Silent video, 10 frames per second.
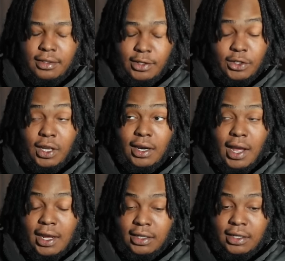There's a
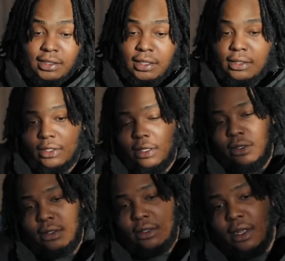lot of good shit.
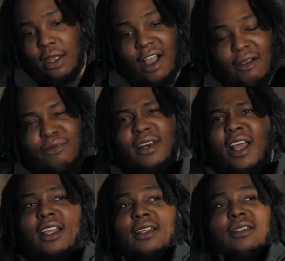So I feel
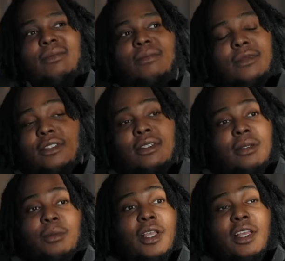like,
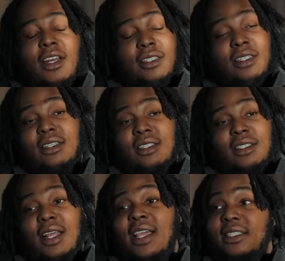man, that shit is
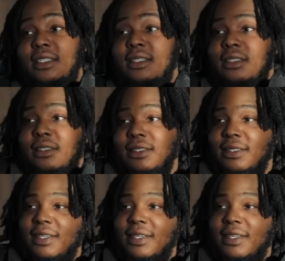just lazy. Yeah.